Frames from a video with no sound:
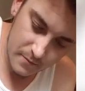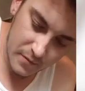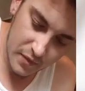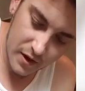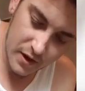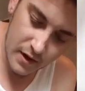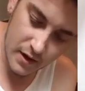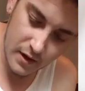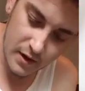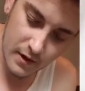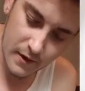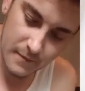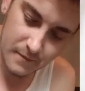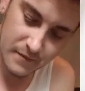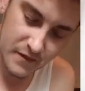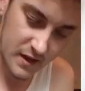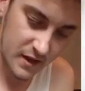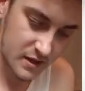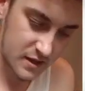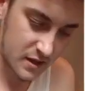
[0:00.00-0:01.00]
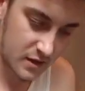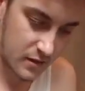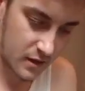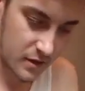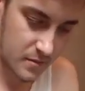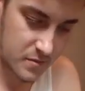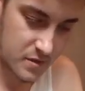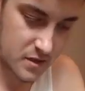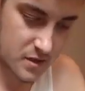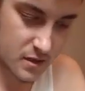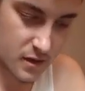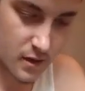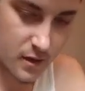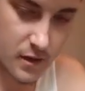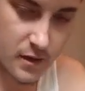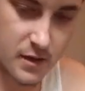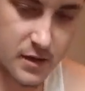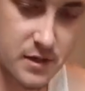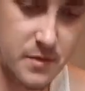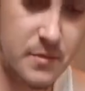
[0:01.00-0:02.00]
But these clips
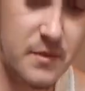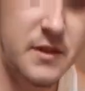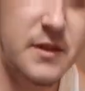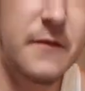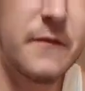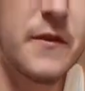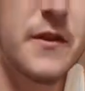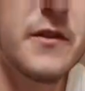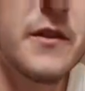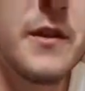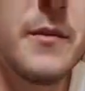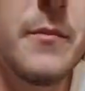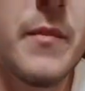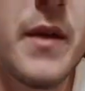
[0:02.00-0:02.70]
are specifically